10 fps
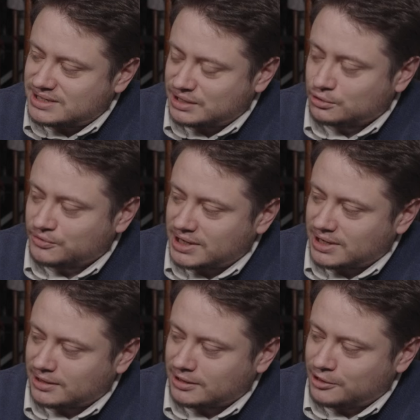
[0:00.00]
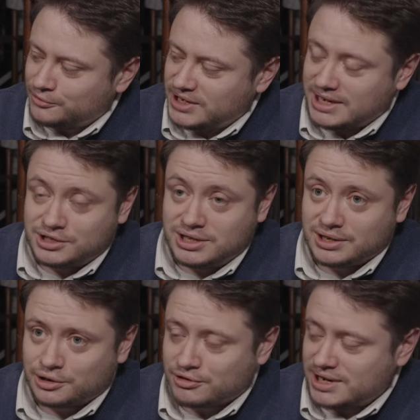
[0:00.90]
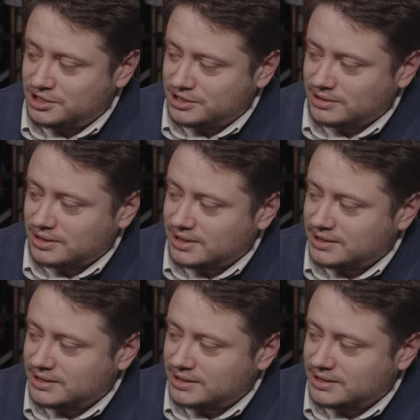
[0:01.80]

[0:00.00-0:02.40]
silver colour of the etched decoration